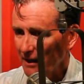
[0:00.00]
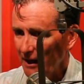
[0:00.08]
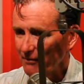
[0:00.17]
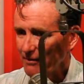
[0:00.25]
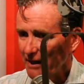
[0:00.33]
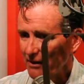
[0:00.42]

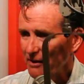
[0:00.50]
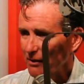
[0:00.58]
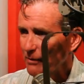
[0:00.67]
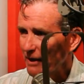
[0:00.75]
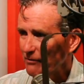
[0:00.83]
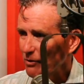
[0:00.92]
every now and
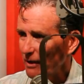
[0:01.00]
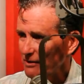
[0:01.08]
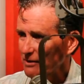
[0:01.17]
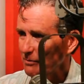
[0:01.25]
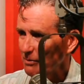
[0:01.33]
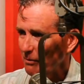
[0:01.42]
then we have to go out
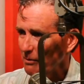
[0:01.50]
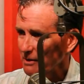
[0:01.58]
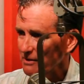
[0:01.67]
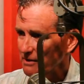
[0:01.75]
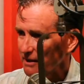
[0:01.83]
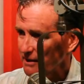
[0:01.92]
to the public
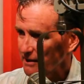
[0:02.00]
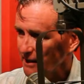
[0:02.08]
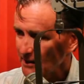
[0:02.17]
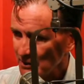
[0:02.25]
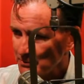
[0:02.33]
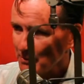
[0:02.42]
and say,
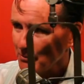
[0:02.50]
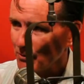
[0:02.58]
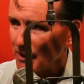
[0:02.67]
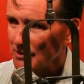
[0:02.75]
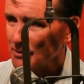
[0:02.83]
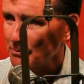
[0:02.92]
yeah, these people are actually